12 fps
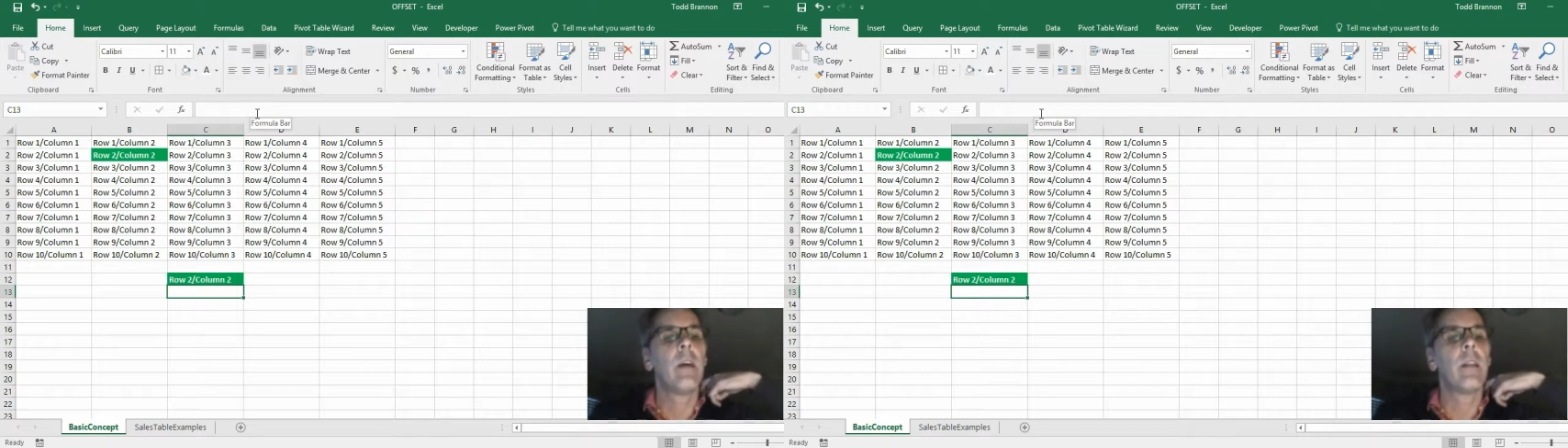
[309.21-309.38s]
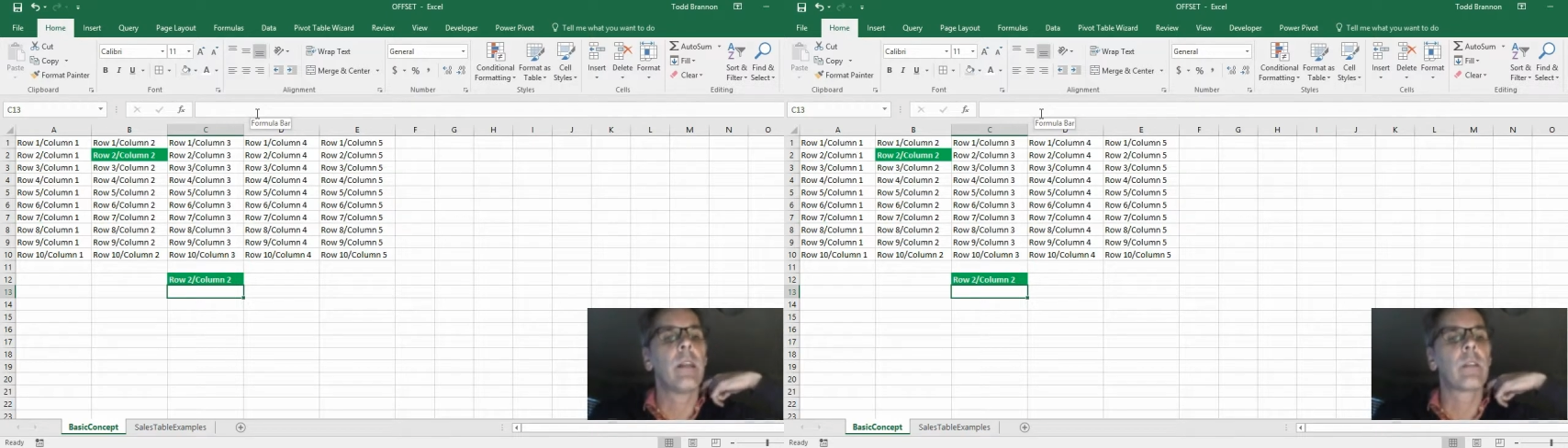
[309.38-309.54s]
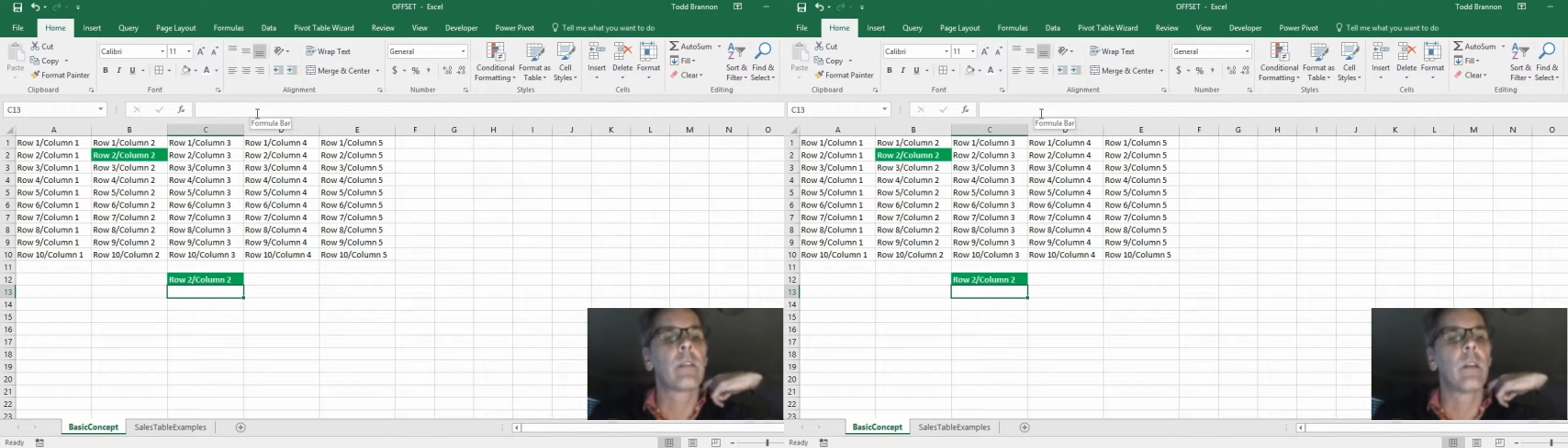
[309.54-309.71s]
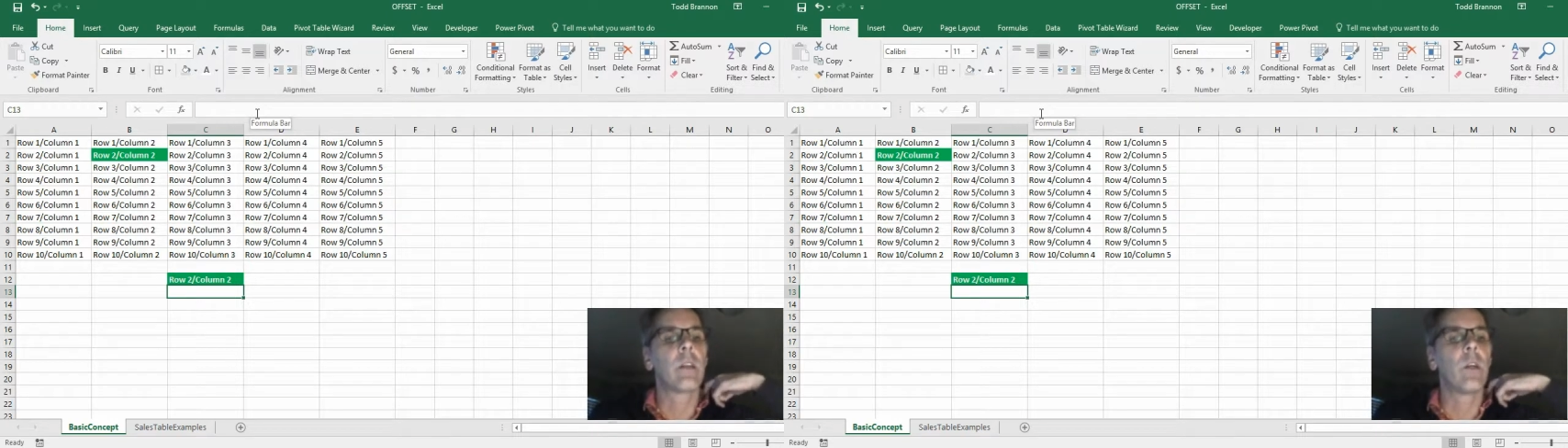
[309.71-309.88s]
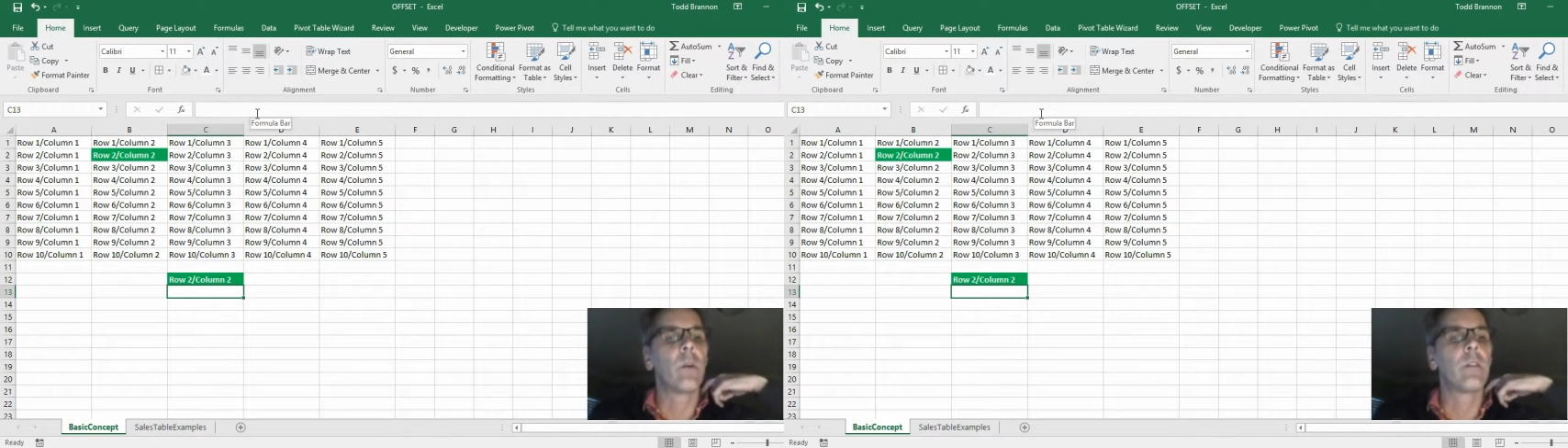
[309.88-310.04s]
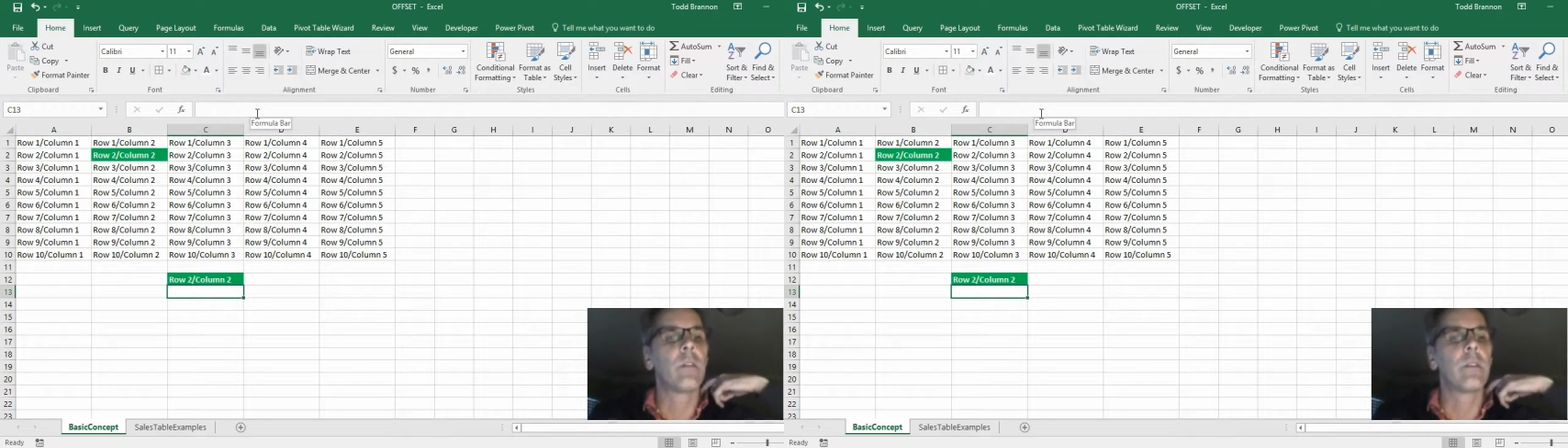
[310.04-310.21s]
that's going to
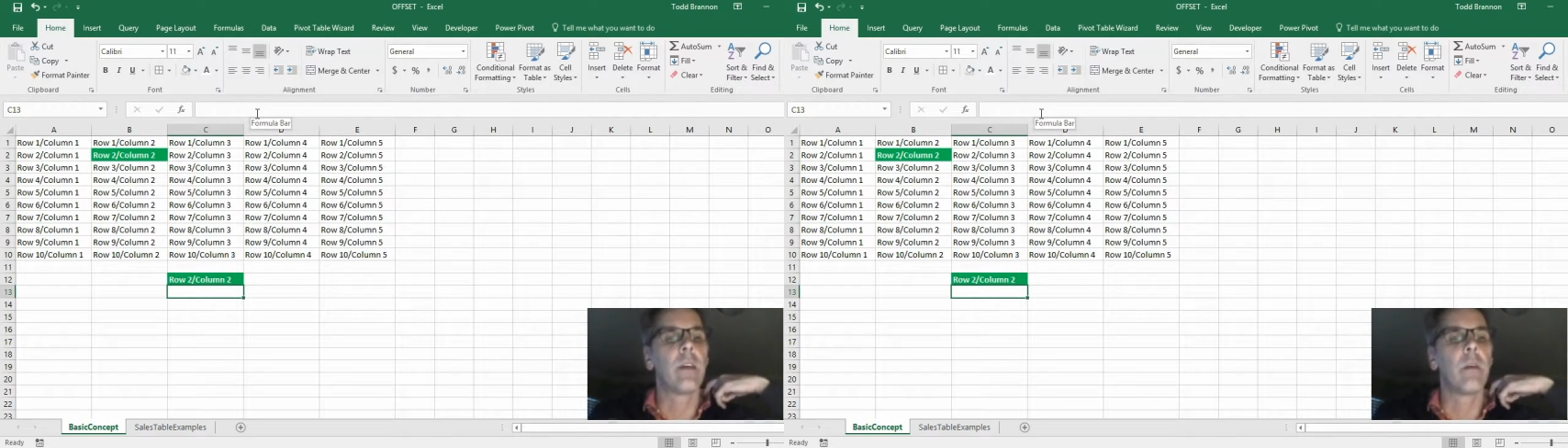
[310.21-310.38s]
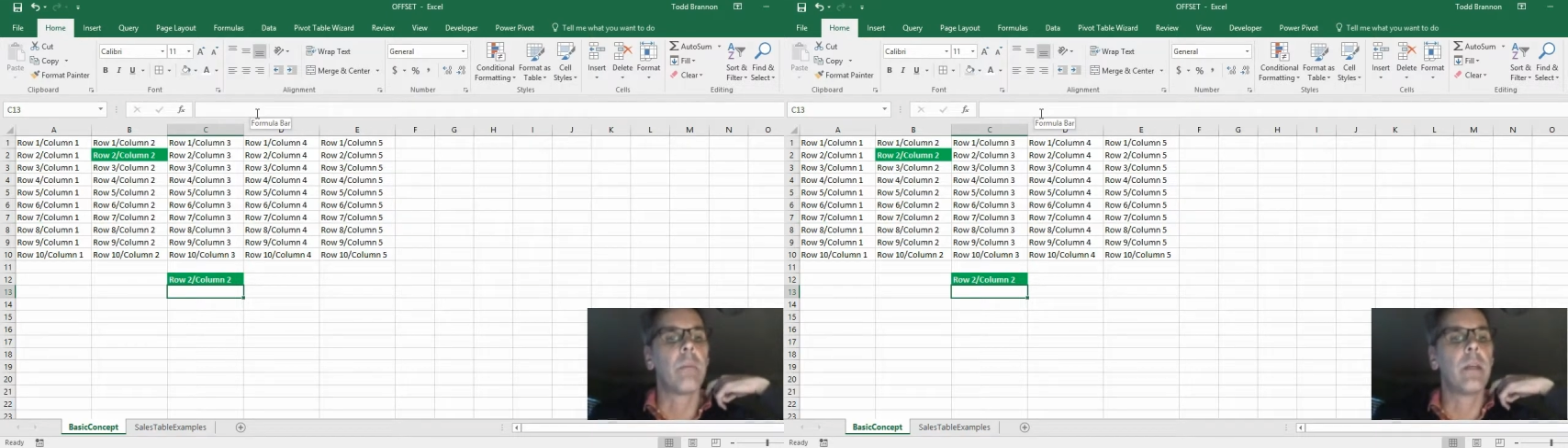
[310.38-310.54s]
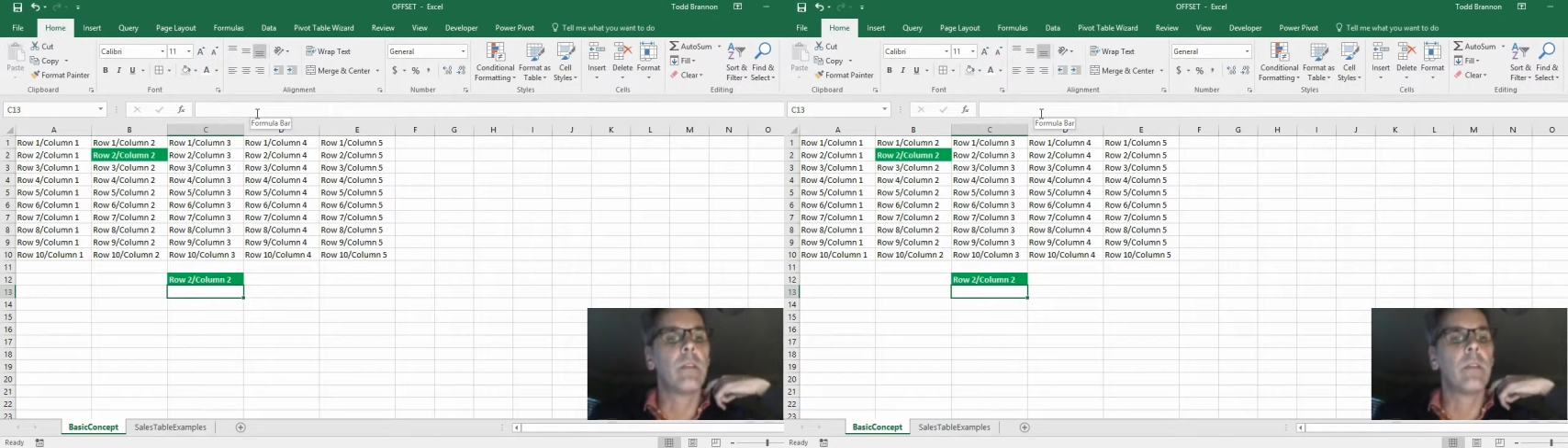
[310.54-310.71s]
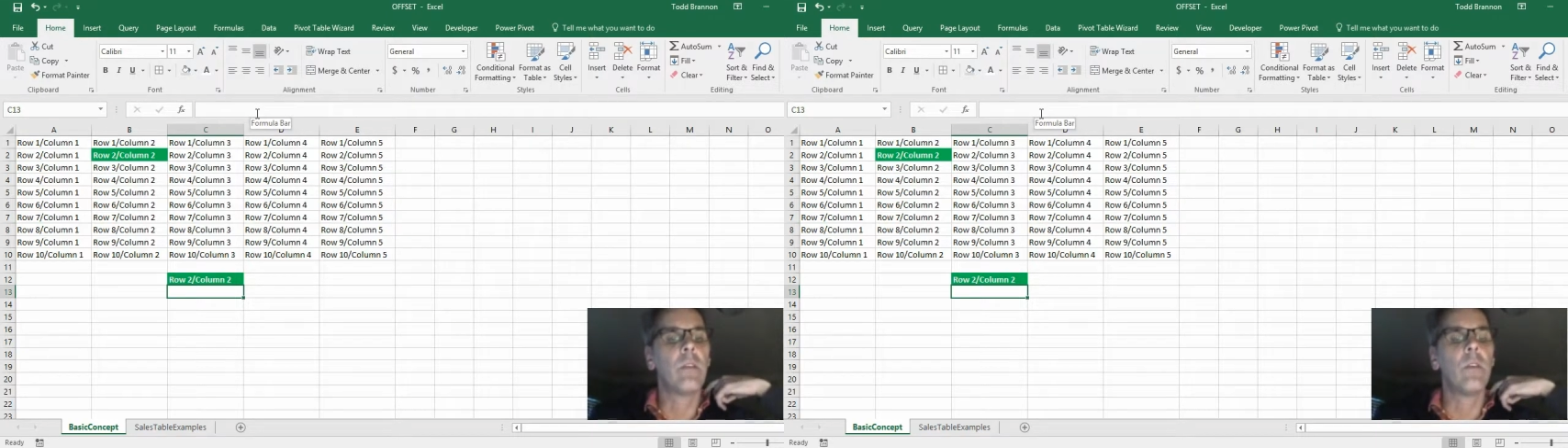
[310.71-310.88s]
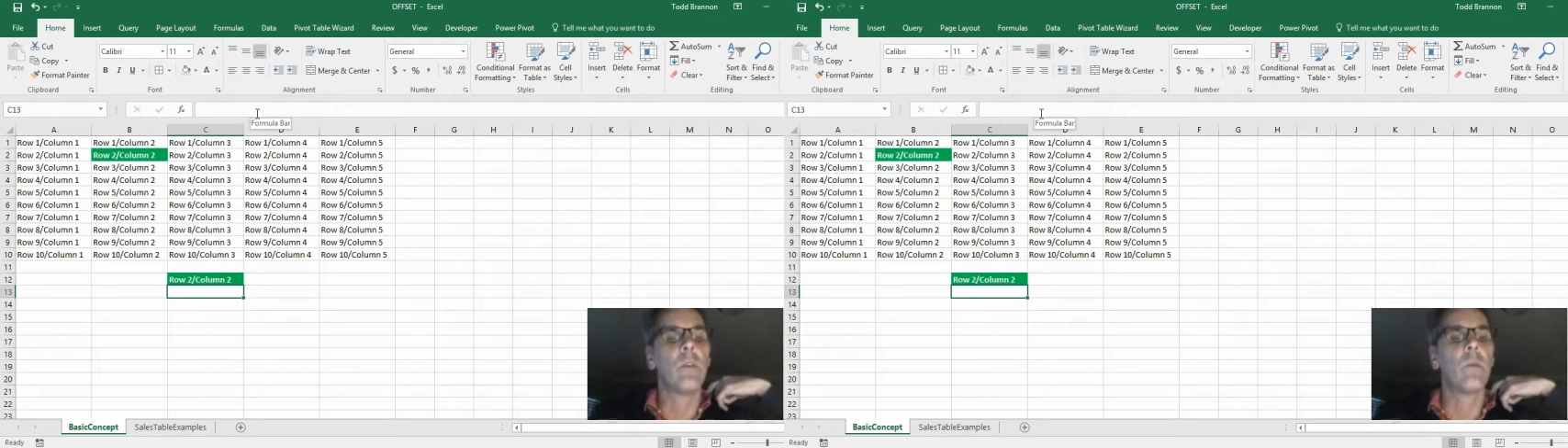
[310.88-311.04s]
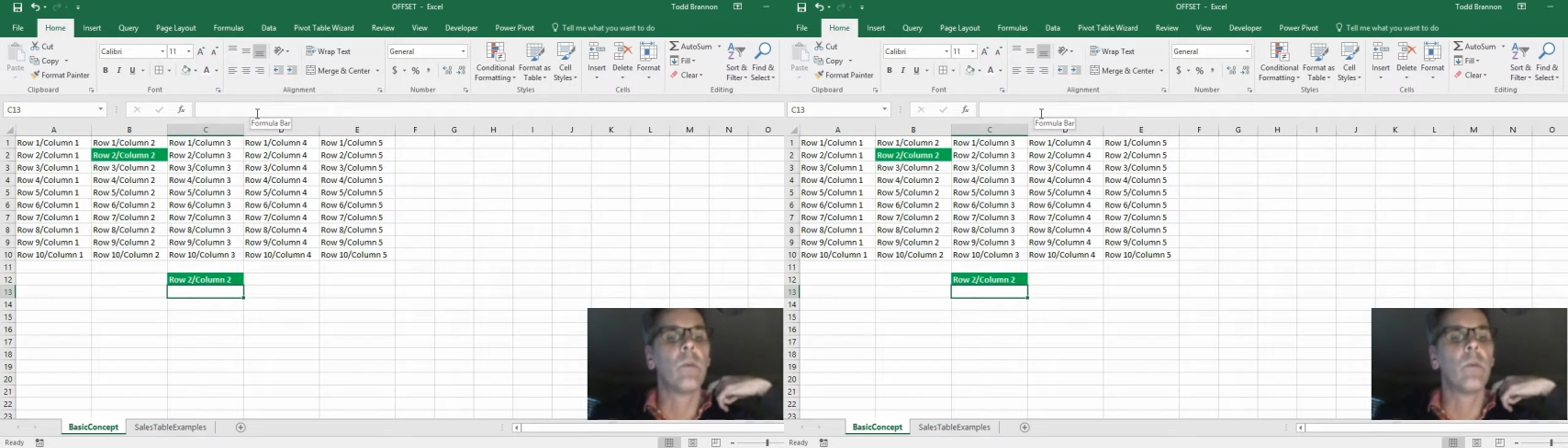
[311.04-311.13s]
go to cell B2,